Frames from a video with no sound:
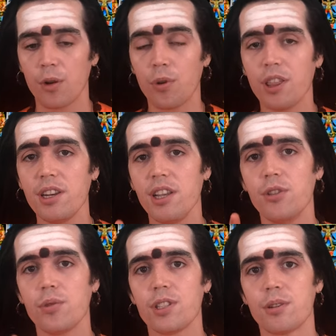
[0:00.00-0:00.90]
within
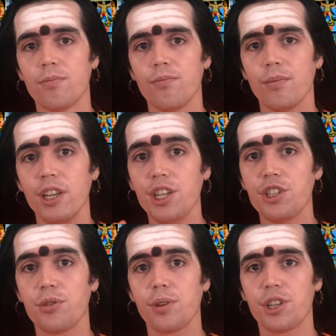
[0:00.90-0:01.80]
Hinduism,
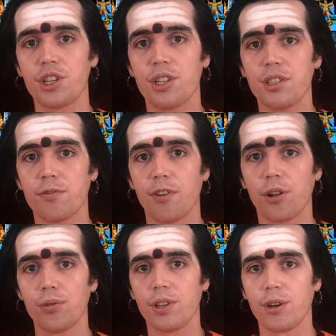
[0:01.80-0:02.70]
each traditions
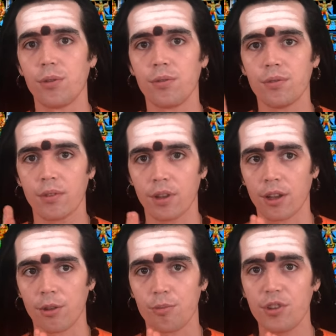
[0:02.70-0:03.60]
follow their own
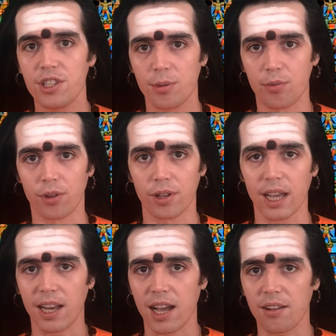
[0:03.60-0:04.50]
principle
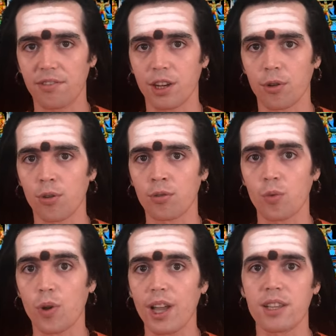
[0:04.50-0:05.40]
and have their
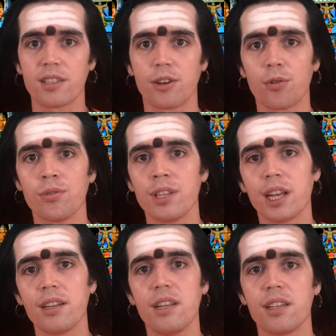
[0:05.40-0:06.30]
own ways, their own
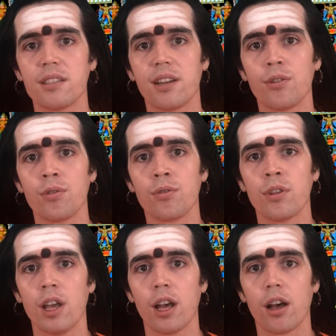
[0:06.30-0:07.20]
techniques, their
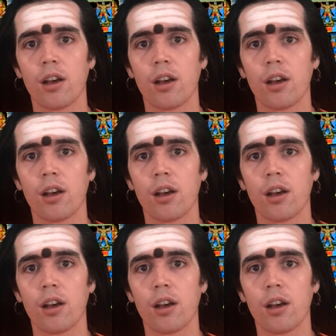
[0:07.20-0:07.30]
own